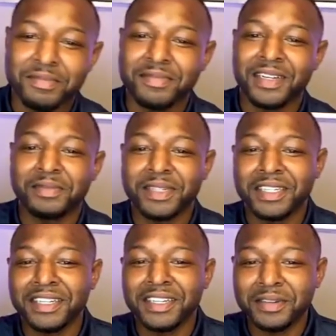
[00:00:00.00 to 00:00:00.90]
I'm
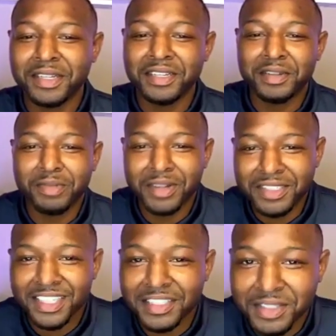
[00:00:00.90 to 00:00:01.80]
good,
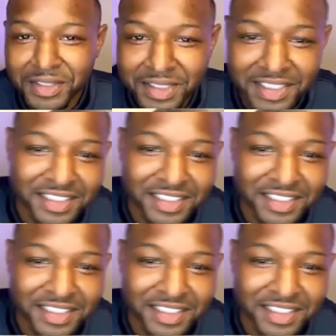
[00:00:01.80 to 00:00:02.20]
boss. How you doing?